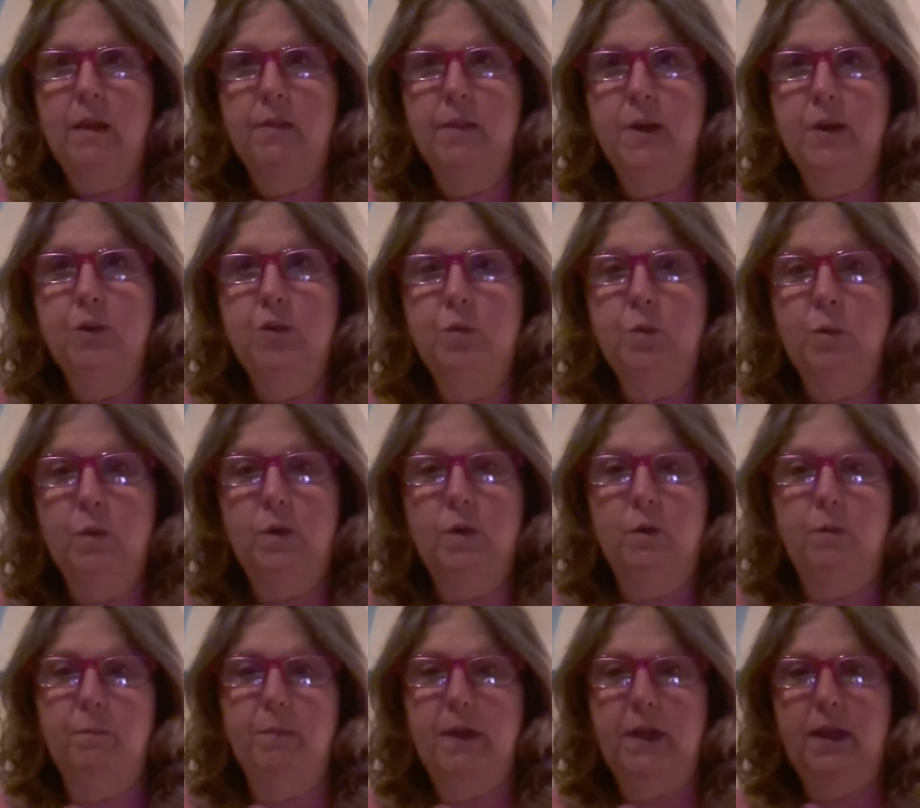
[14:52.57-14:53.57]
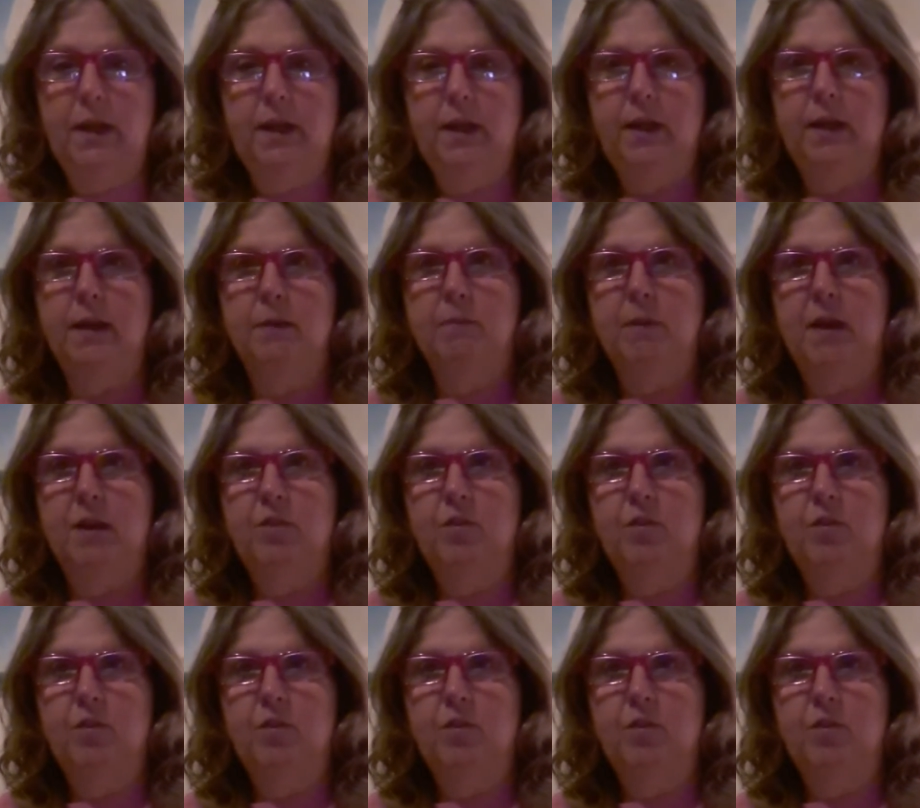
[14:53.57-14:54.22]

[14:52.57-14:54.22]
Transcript: those will be in my